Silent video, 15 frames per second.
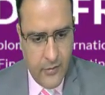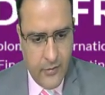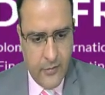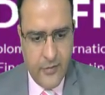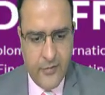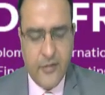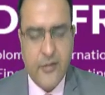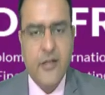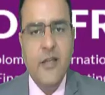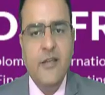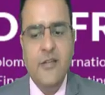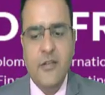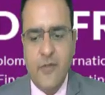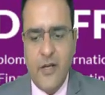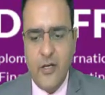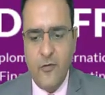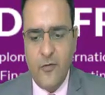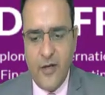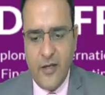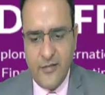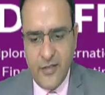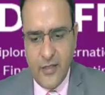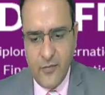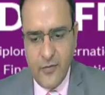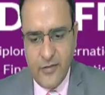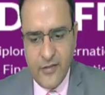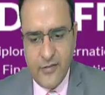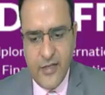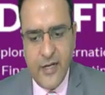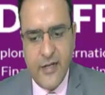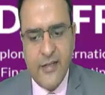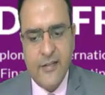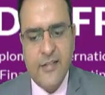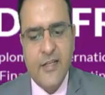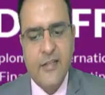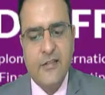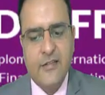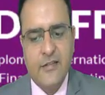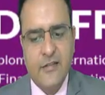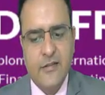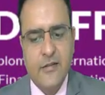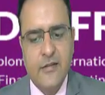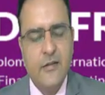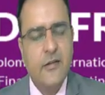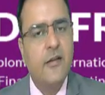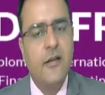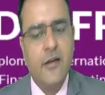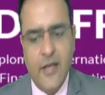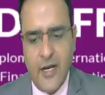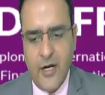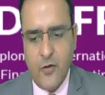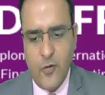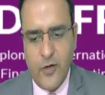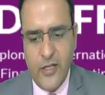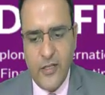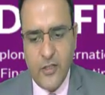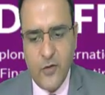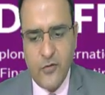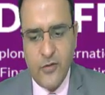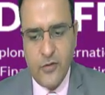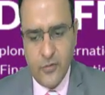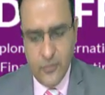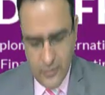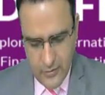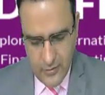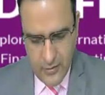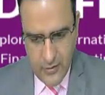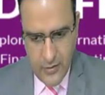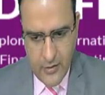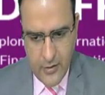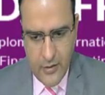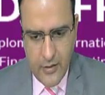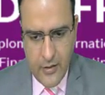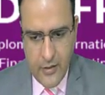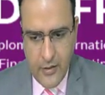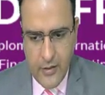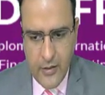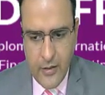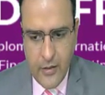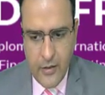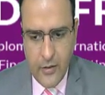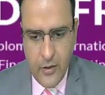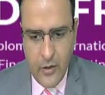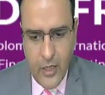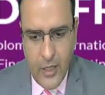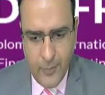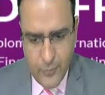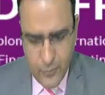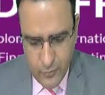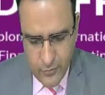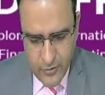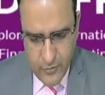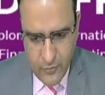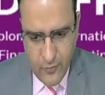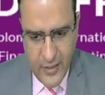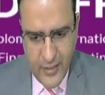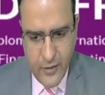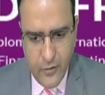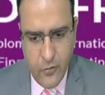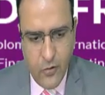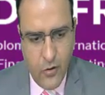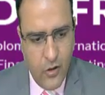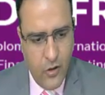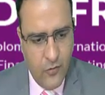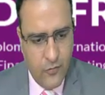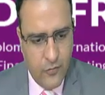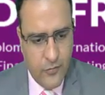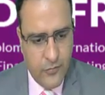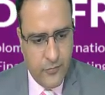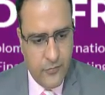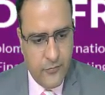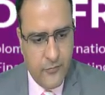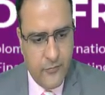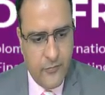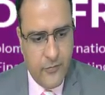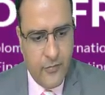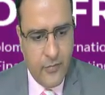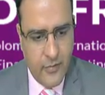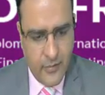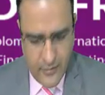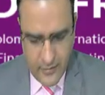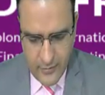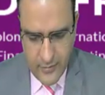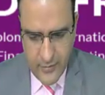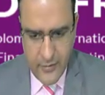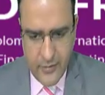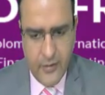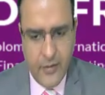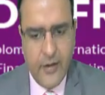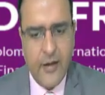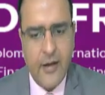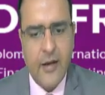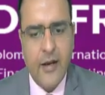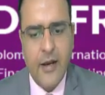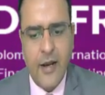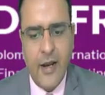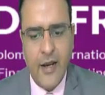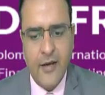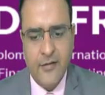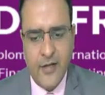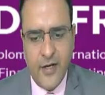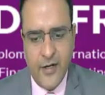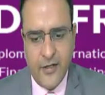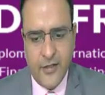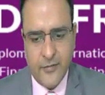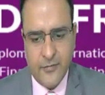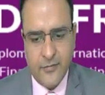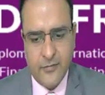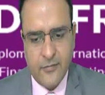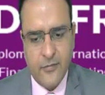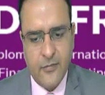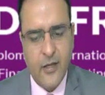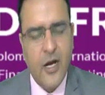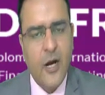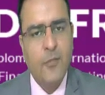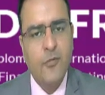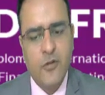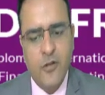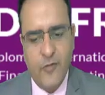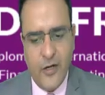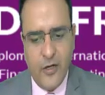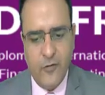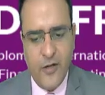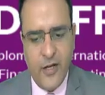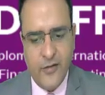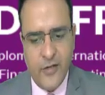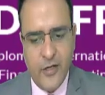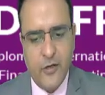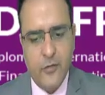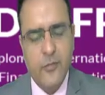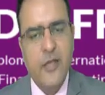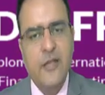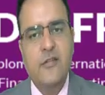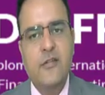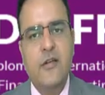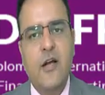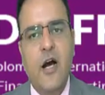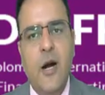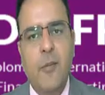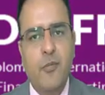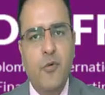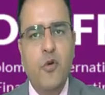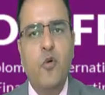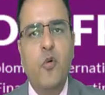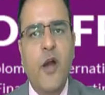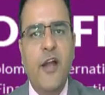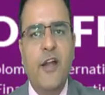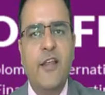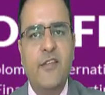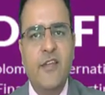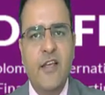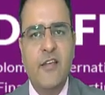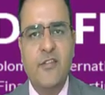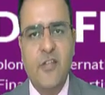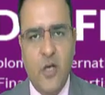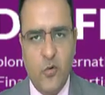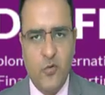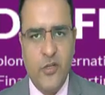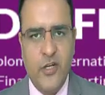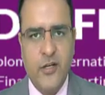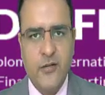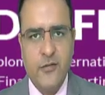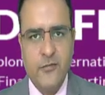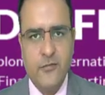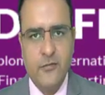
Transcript: There is increase in value of an asset which is 86,20,000. Now up to the value of the hedged item, up to the value of hedged item means up to 86,000,